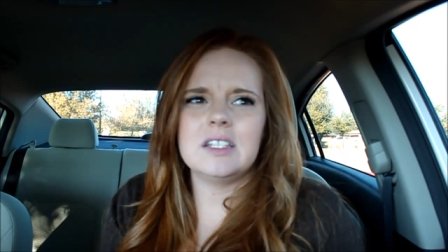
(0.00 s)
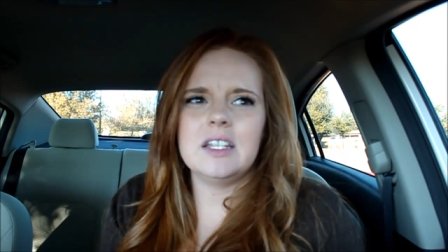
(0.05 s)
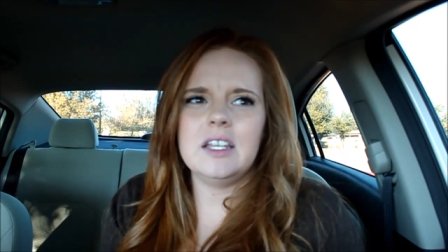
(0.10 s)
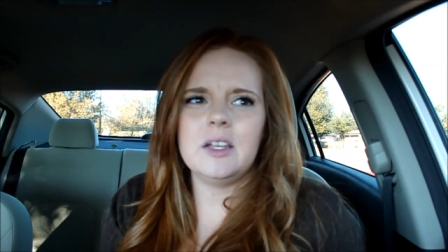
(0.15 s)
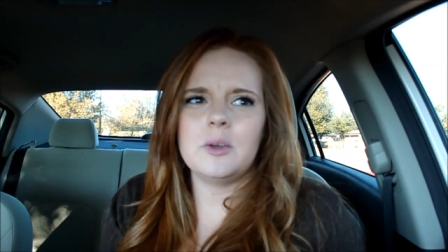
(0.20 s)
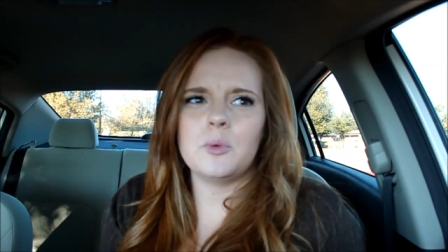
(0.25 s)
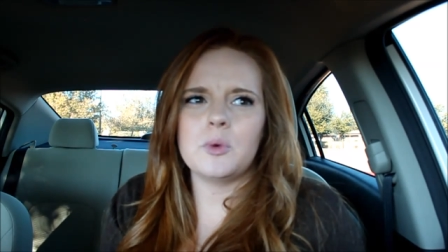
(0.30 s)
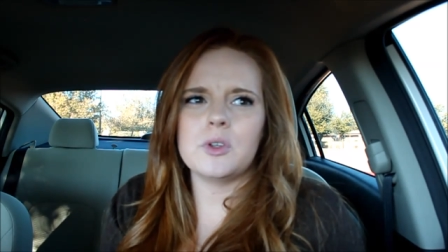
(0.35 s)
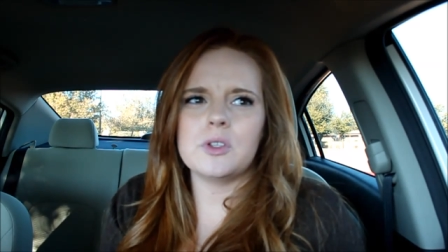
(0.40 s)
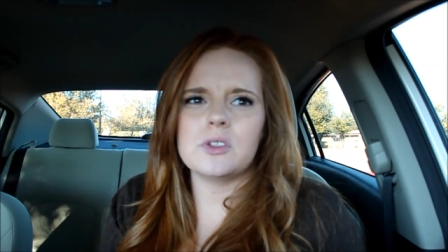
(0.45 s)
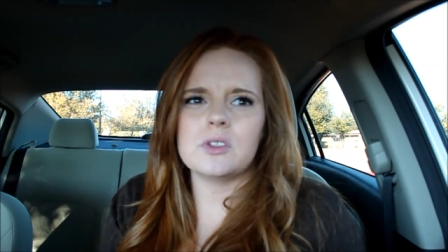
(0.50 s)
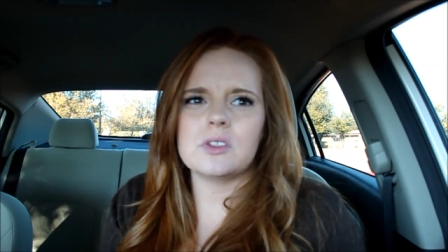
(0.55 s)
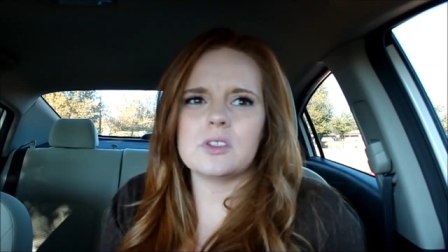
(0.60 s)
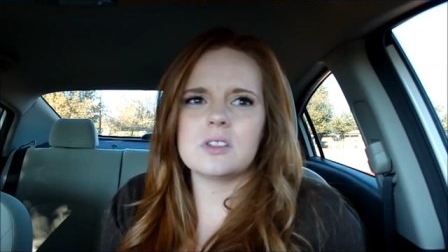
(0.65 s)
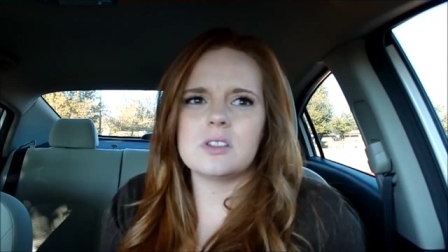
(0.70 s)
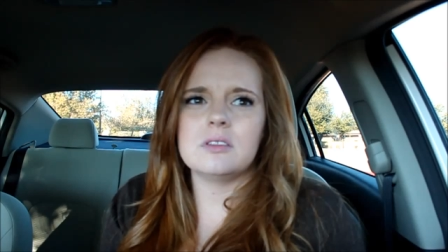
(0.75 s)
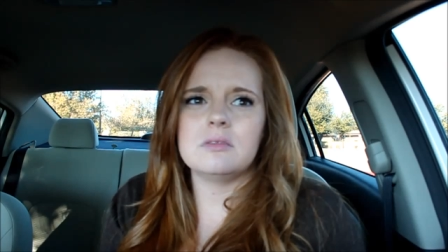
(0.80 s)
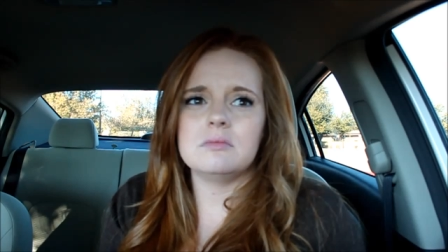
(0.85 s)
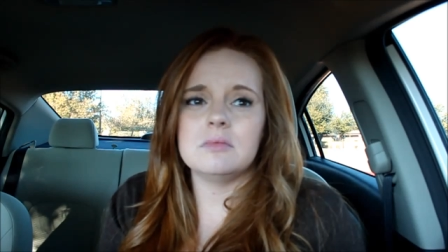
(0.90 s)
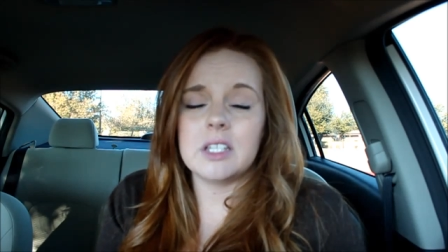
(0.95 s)
it
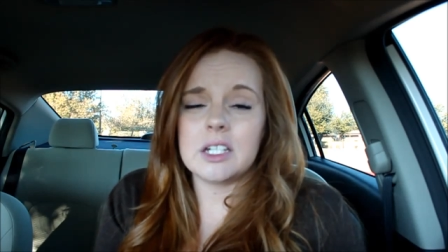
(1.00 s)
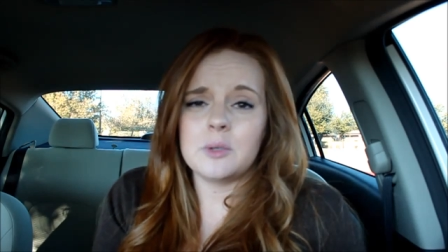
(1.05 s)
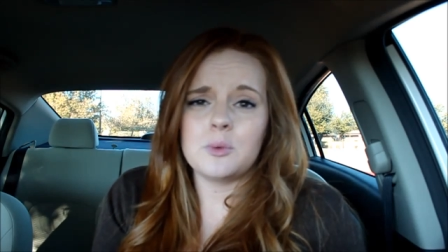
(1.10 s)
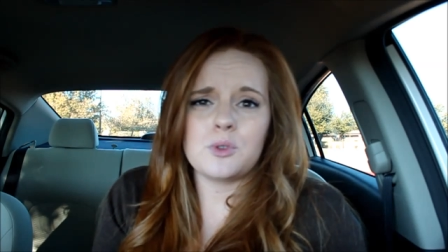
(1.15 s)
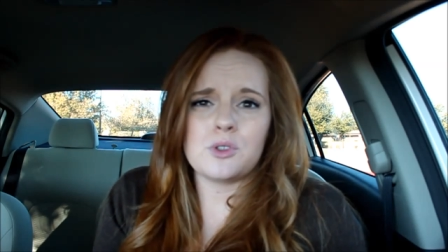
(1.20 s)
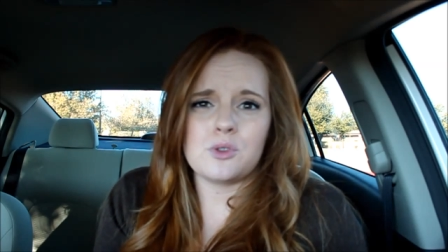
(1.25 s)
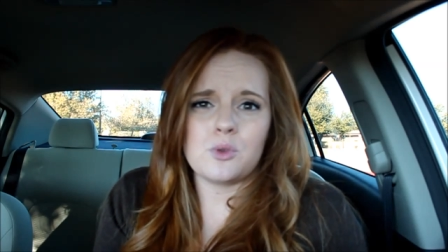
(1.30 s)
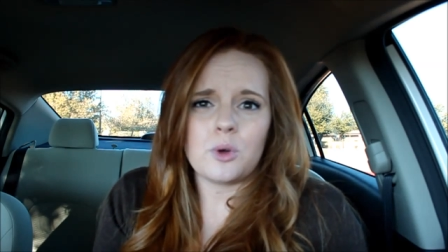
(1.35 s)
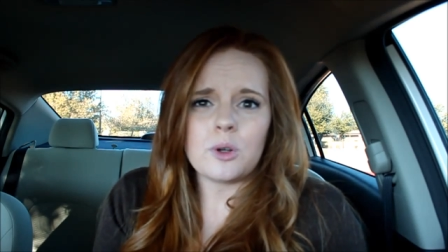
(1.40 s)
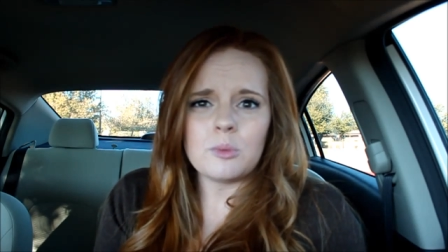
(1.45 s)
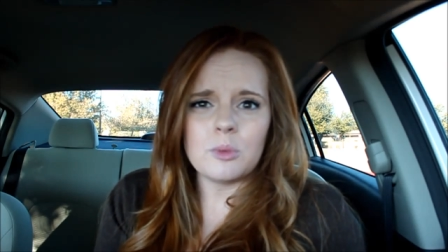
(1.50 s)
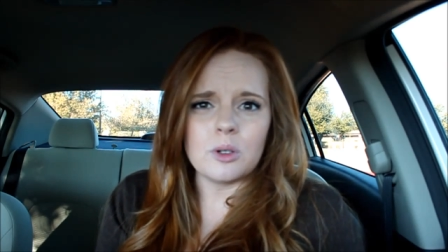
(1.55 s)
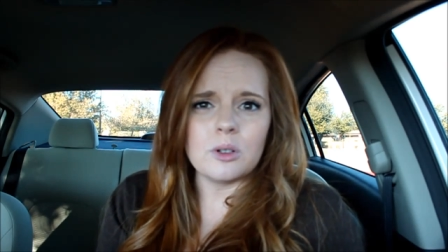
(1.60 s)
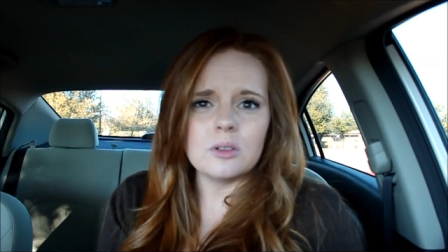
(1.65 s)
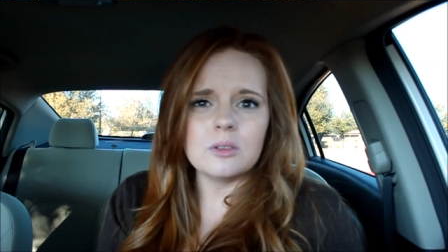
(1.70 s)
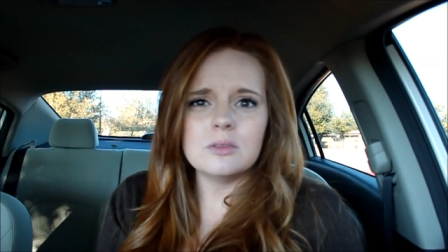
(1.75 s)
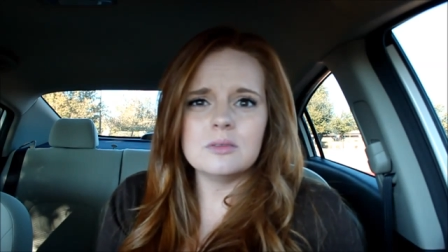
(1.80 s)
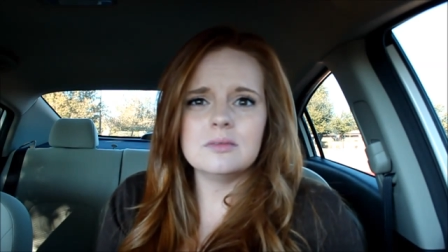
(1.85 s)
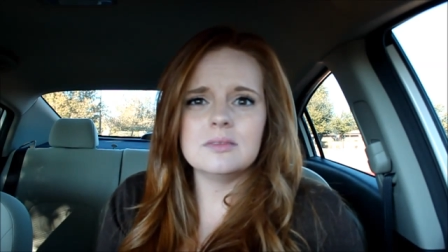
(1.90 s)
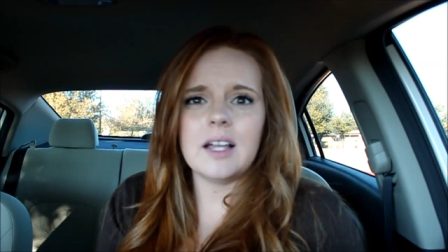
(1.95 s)
was that it was
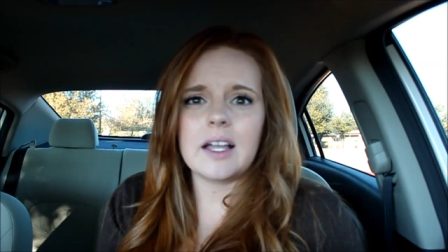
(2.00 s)
normal.